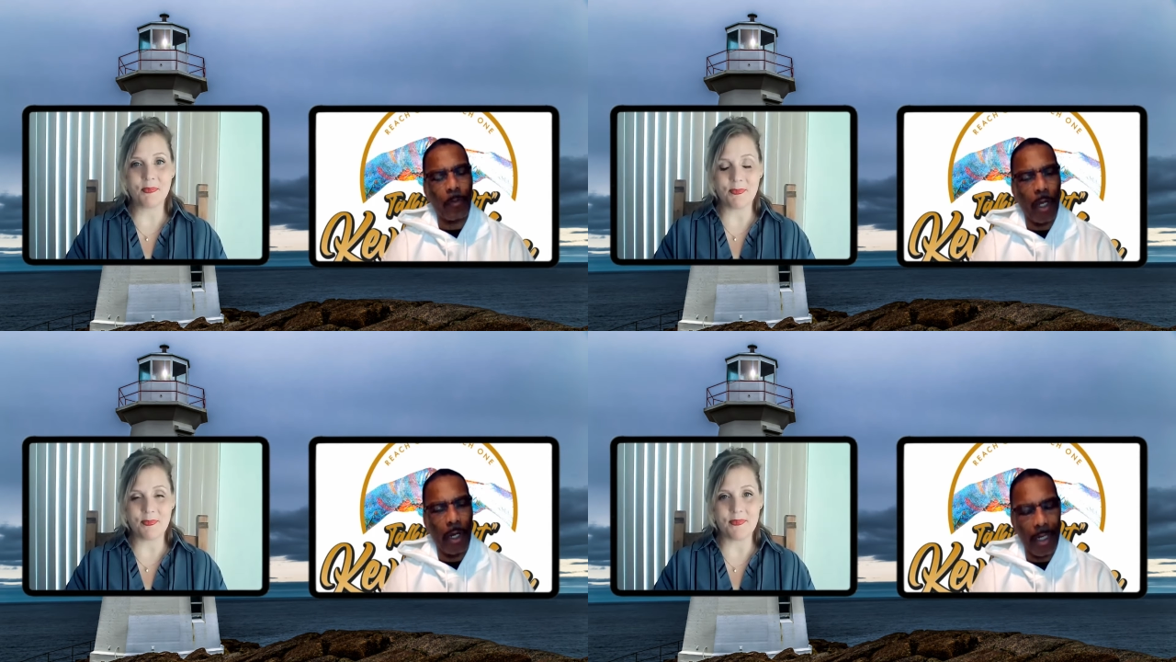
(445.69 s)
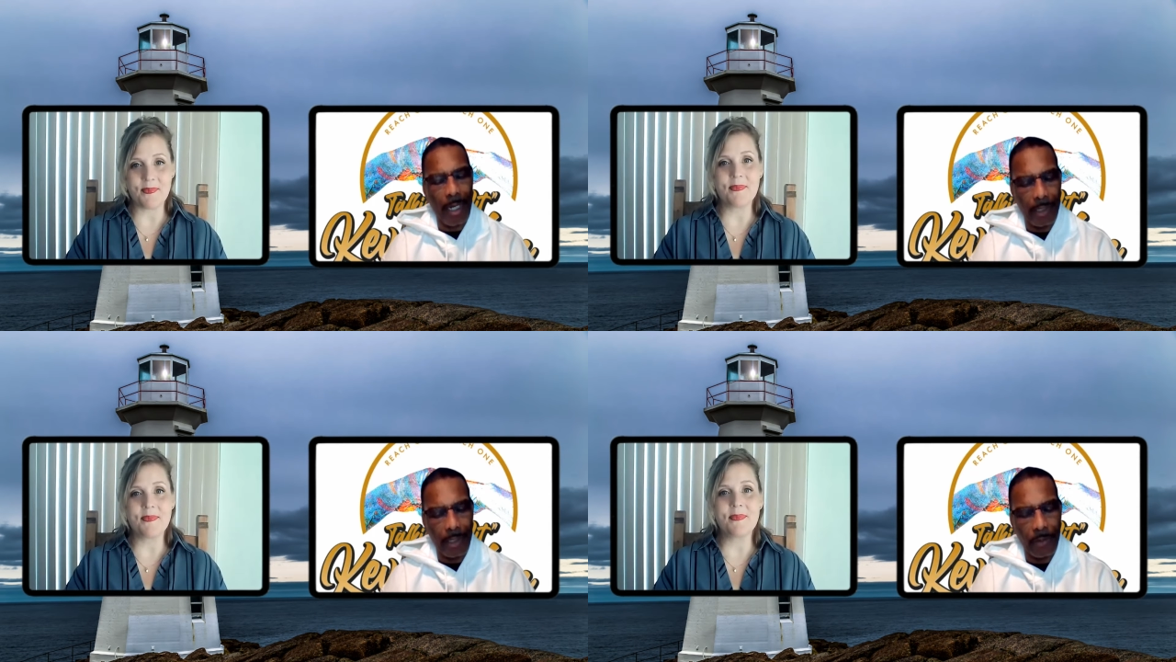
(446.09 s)
Speaker 1: our
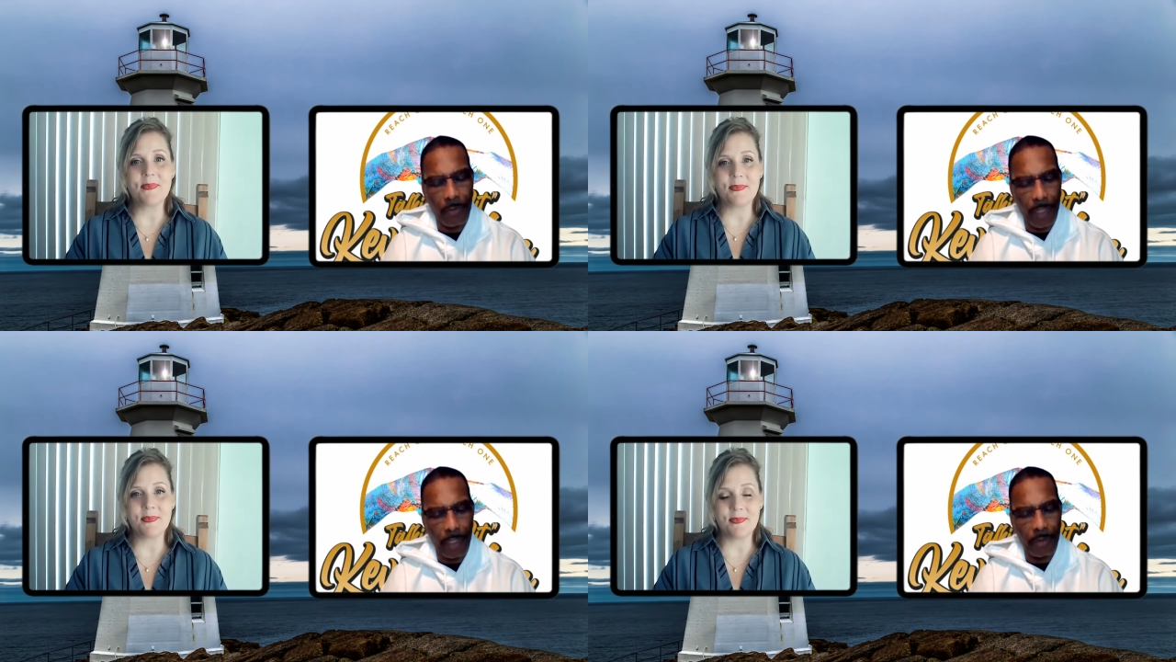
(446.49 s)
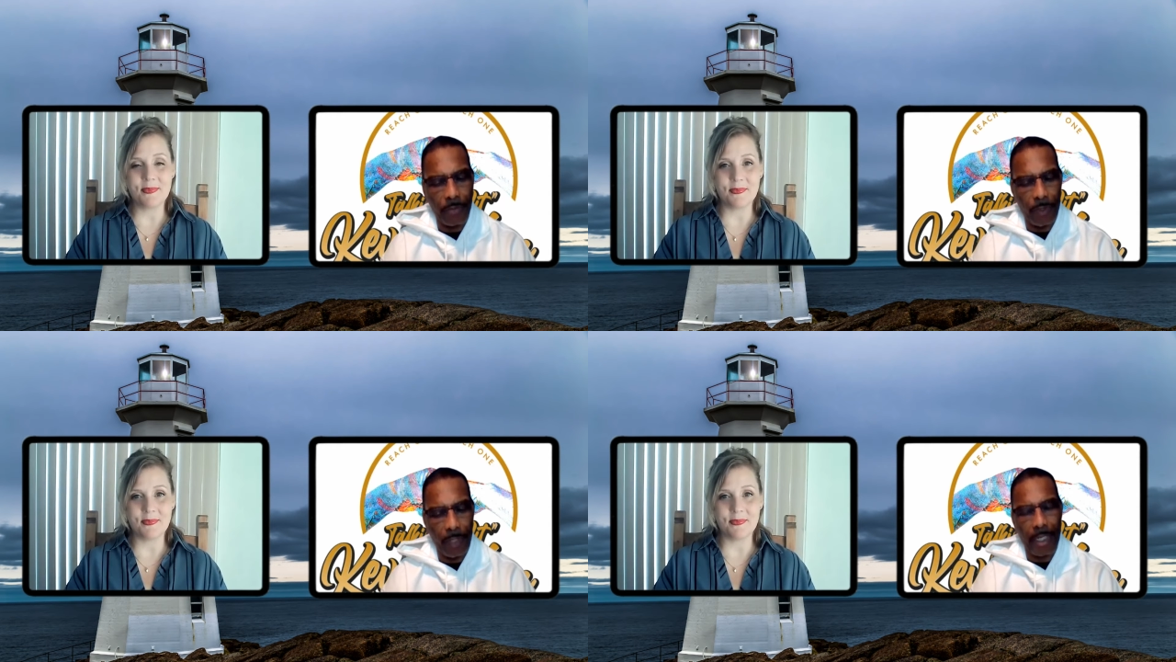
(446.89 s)
content creators,
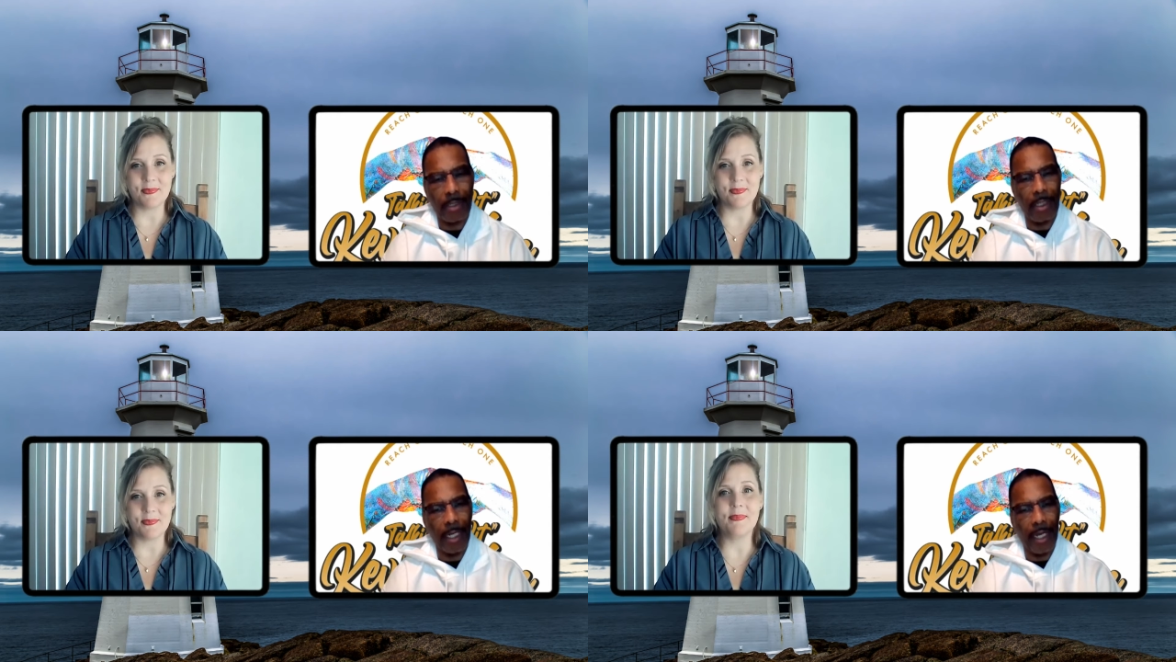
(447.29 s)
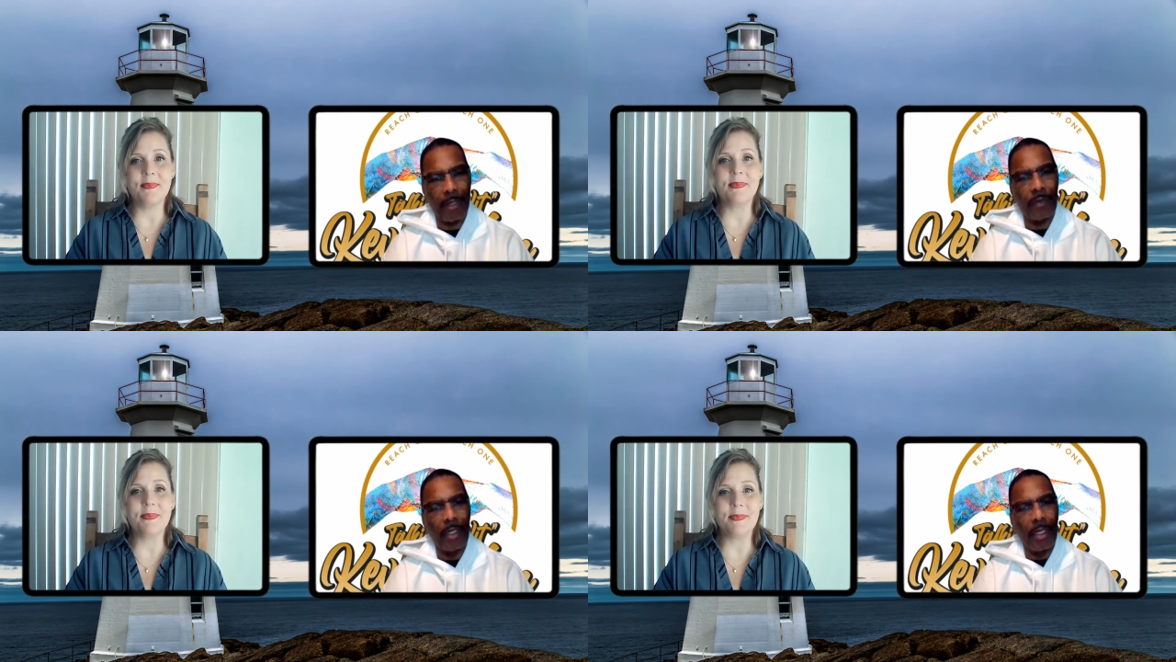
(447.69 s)
we actually
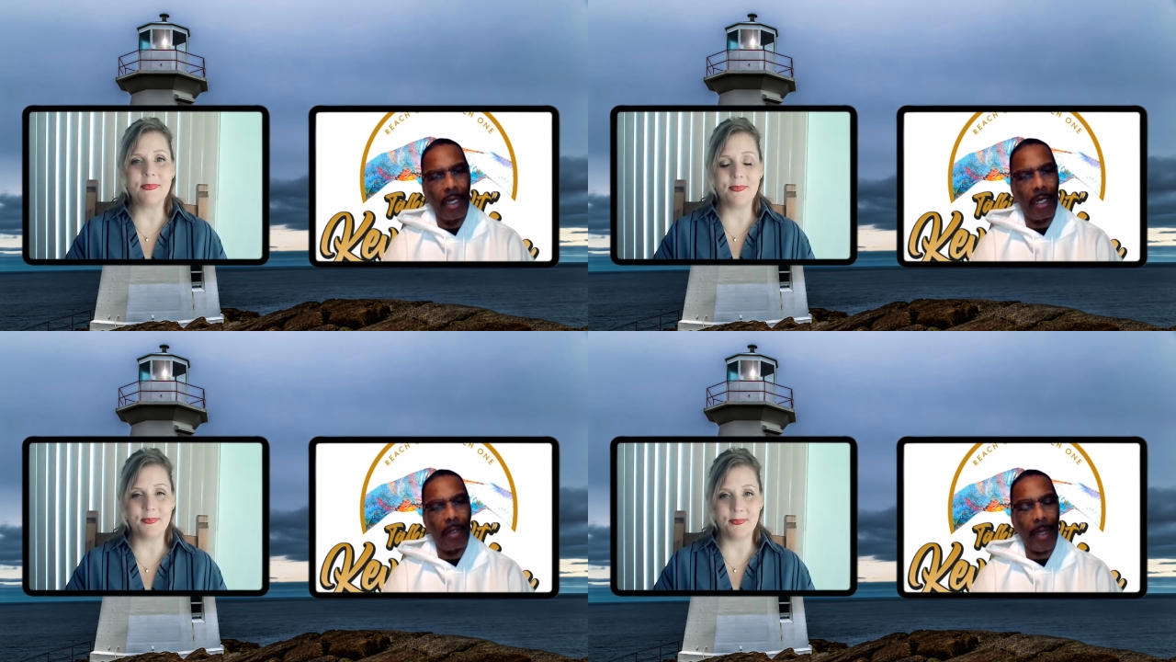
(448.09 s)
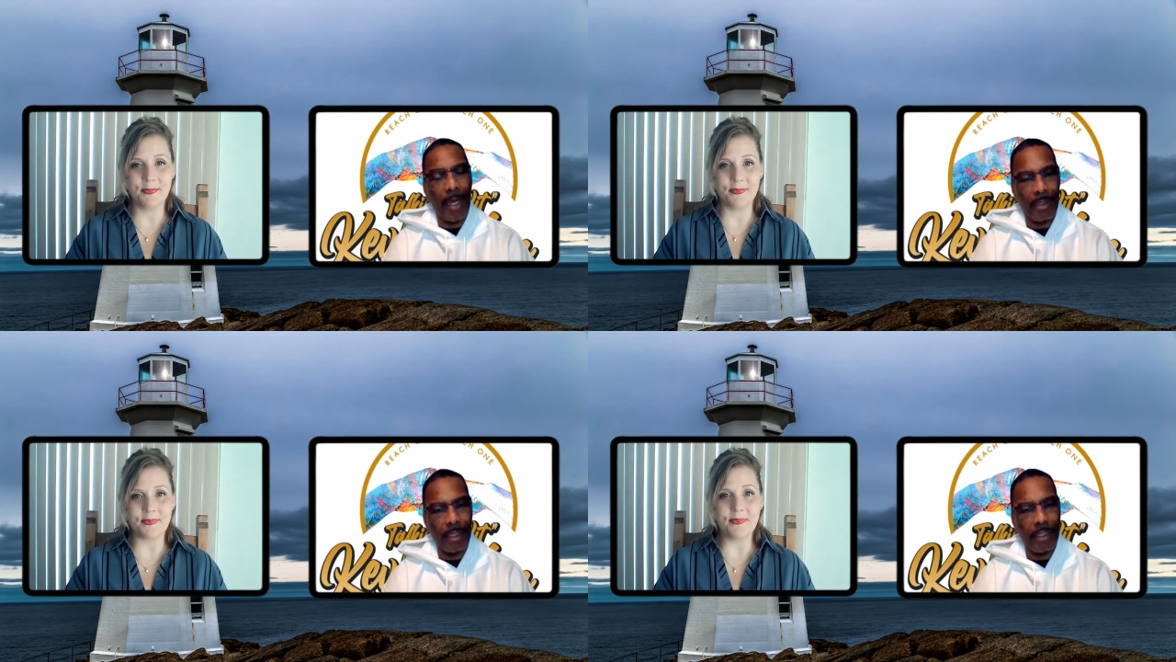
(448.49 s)
have um,
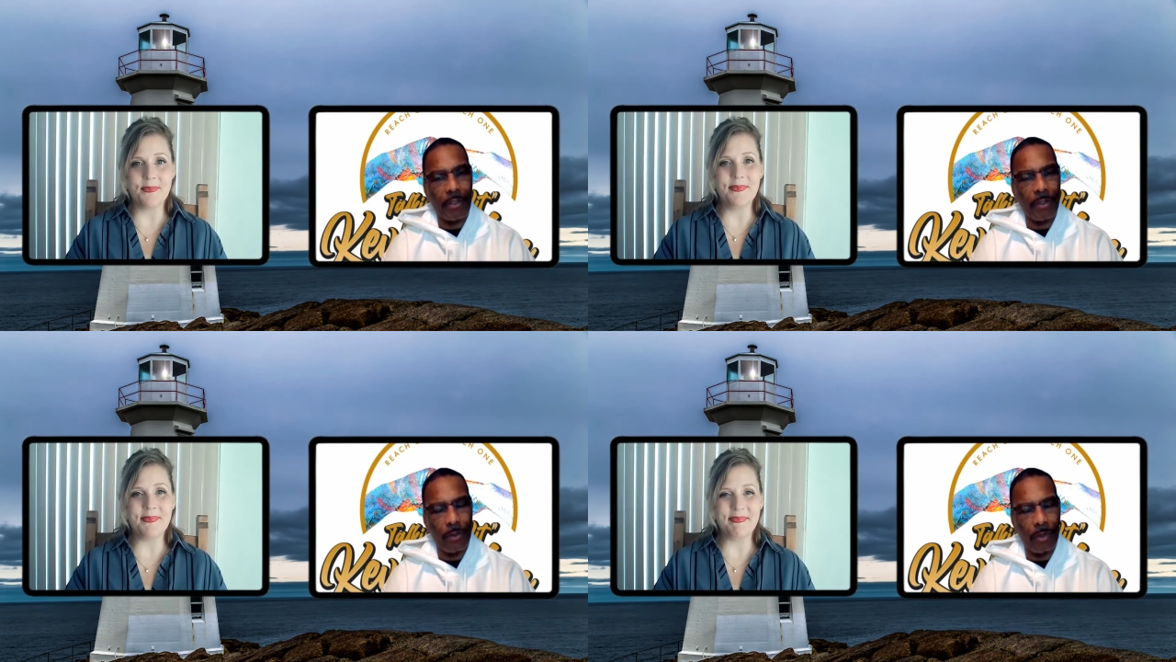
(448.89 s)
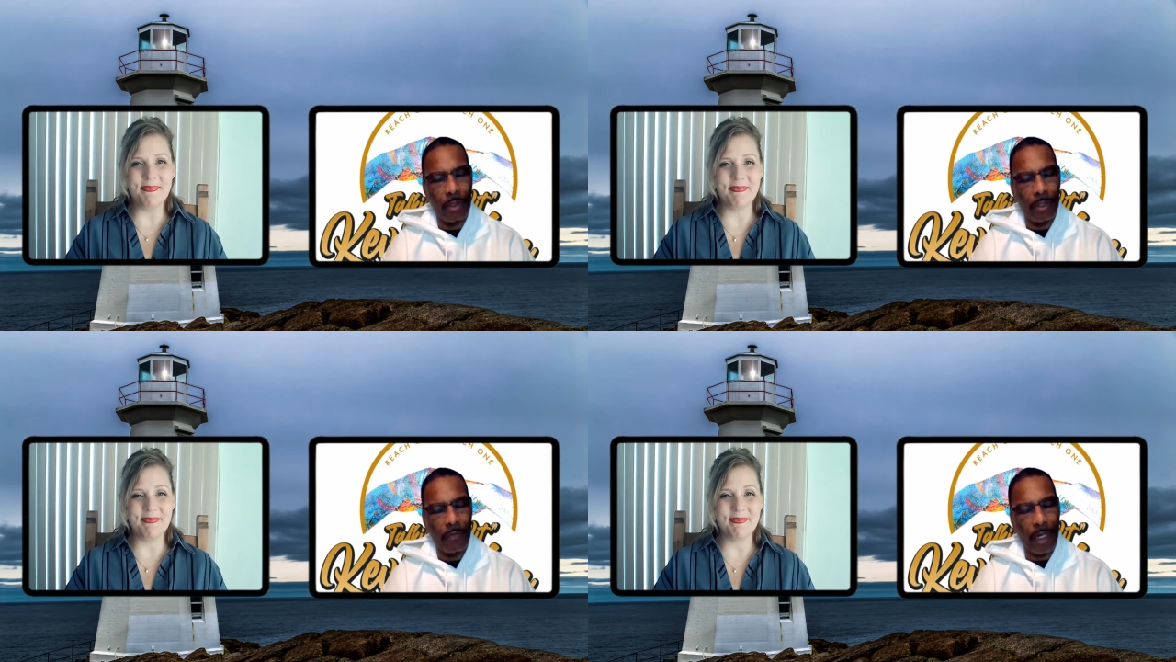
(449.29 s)
access to
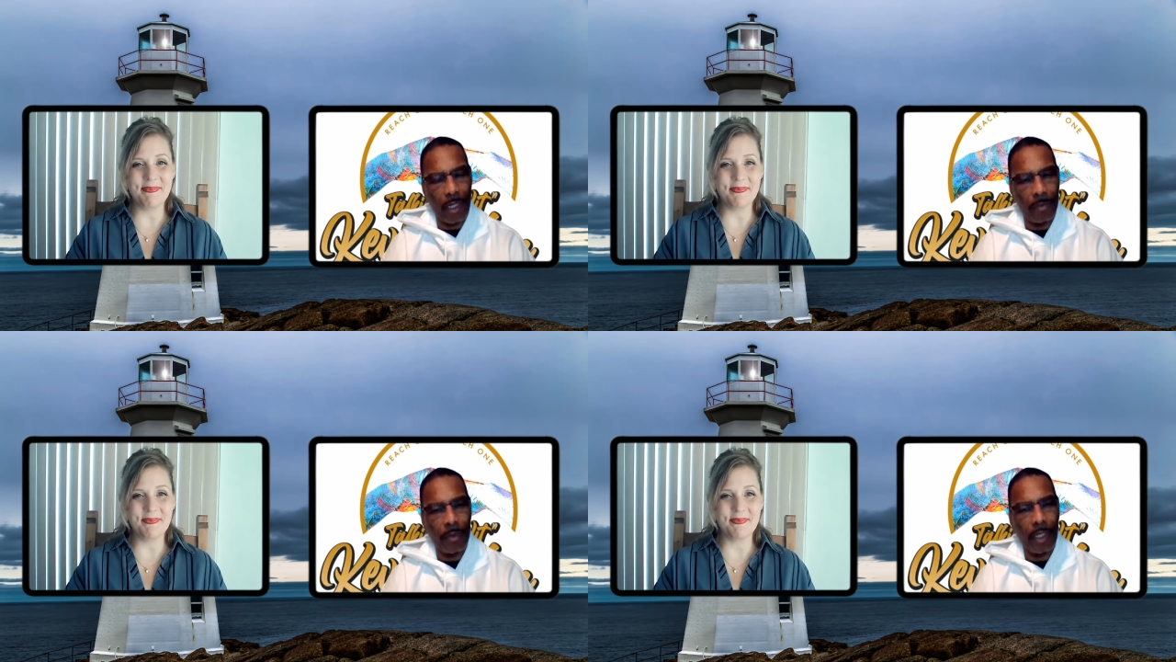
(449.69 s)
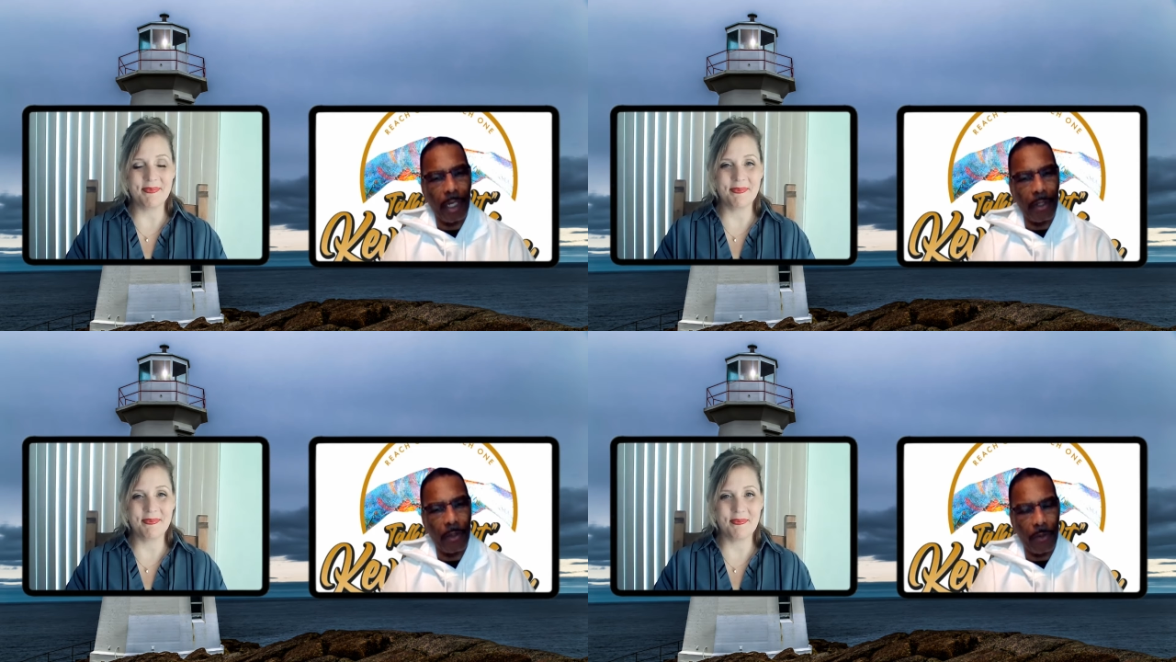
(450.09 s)
develop
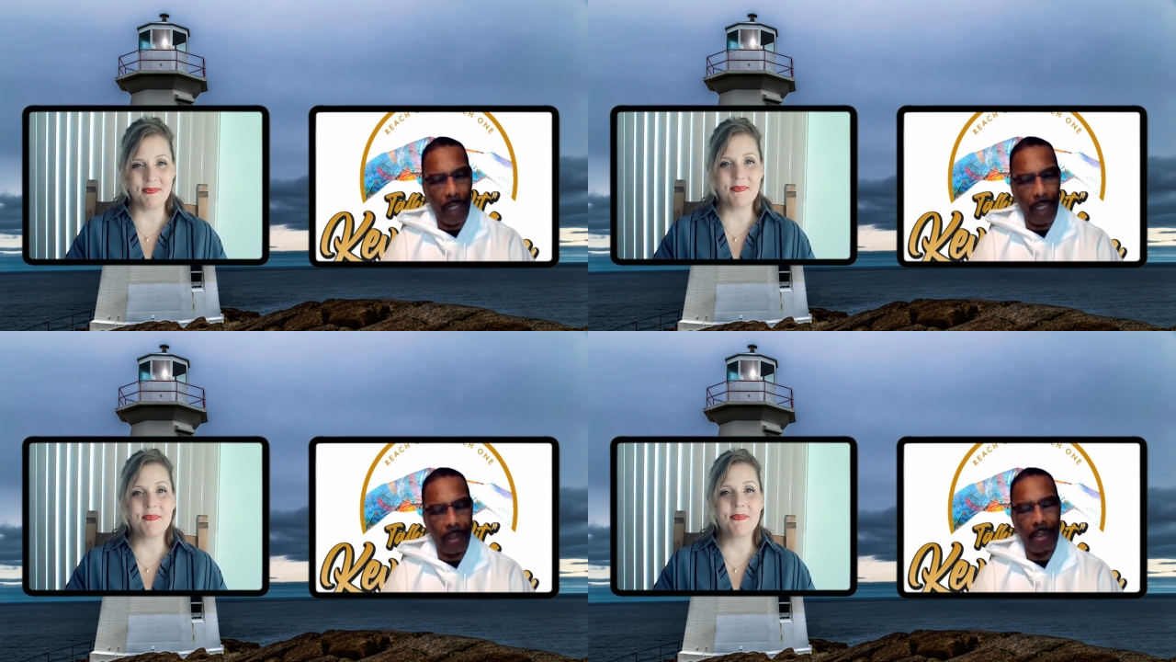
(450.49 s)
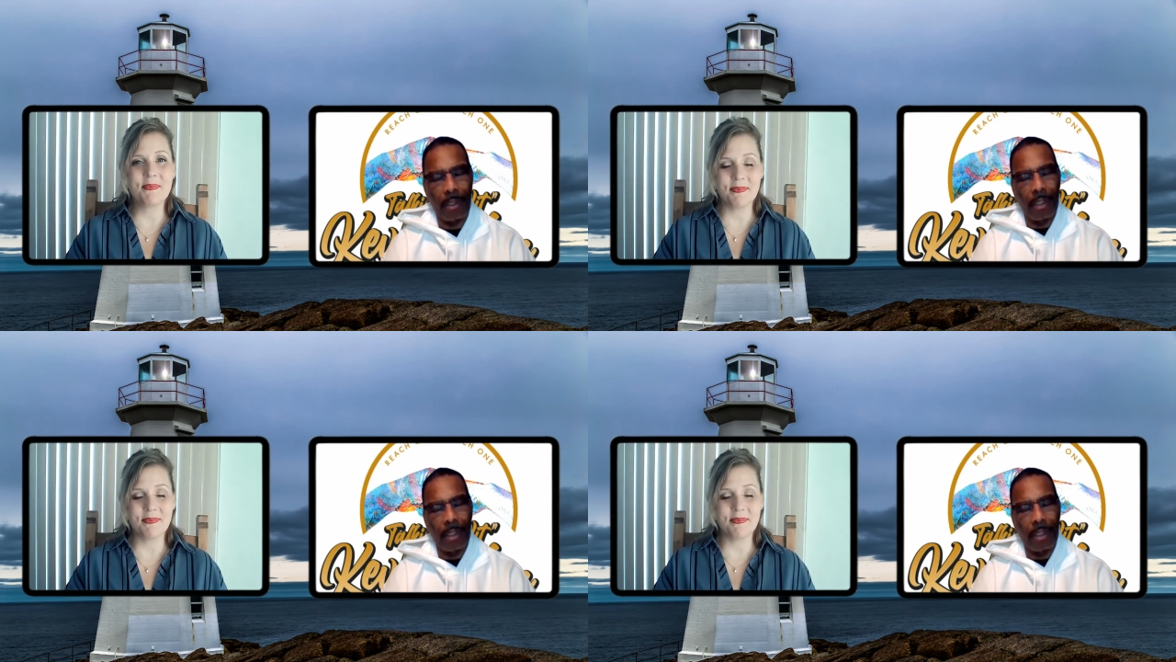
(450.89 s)
and create